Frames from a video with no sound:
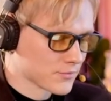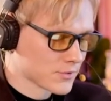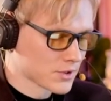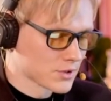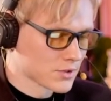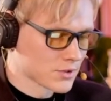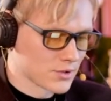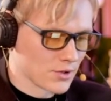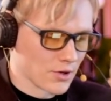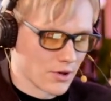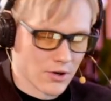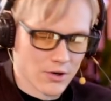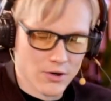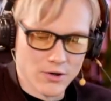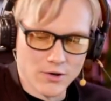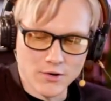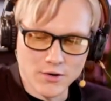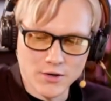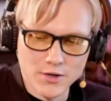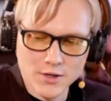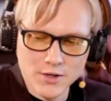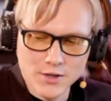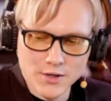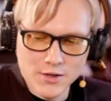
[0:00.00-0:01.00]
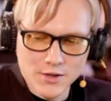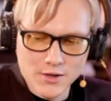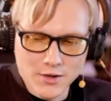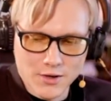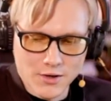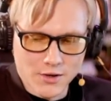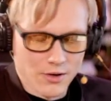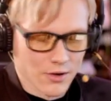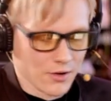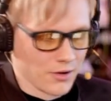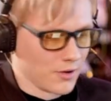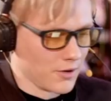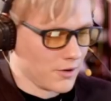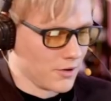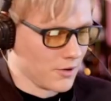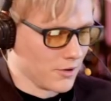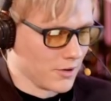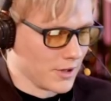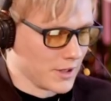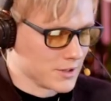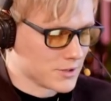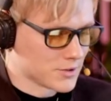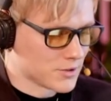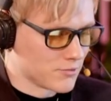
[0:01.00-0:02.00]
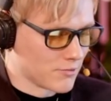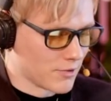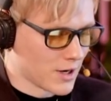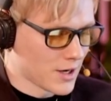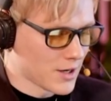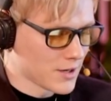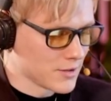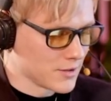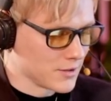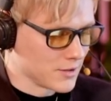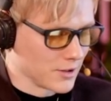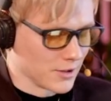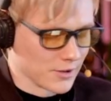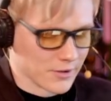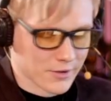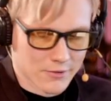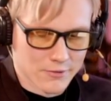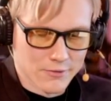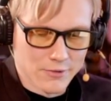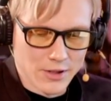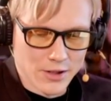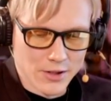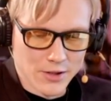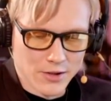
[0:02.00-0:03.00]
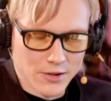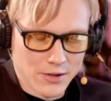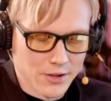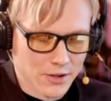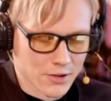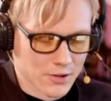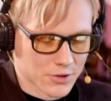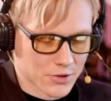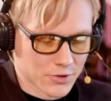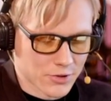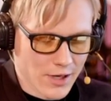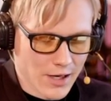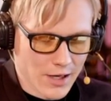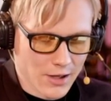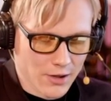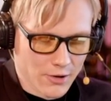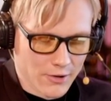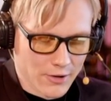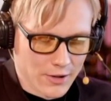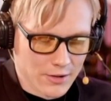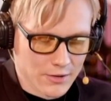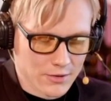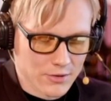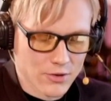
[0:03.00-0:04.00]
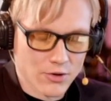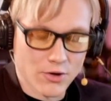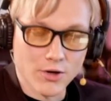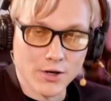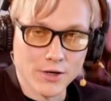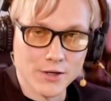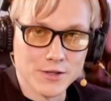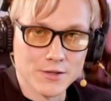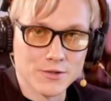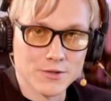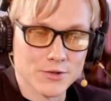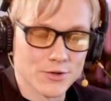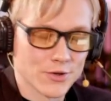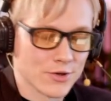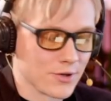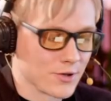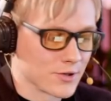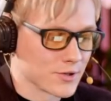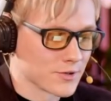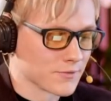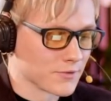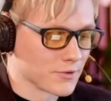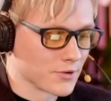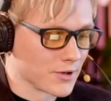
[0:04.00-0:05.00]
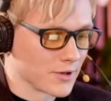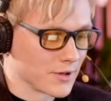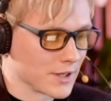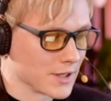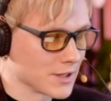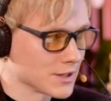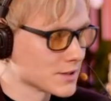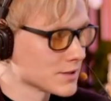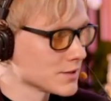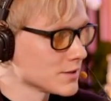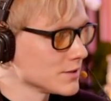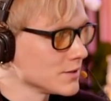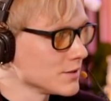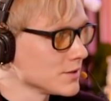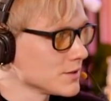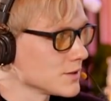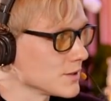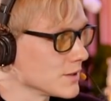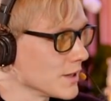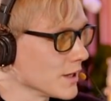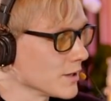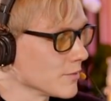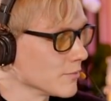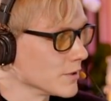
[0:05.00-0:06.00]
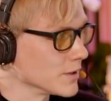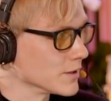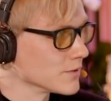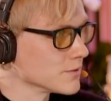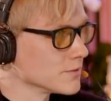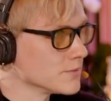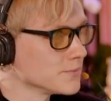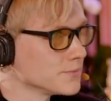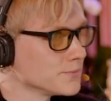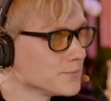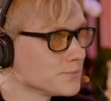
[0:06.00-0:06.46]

So let's run the little trailer and call in Serge for our next segment.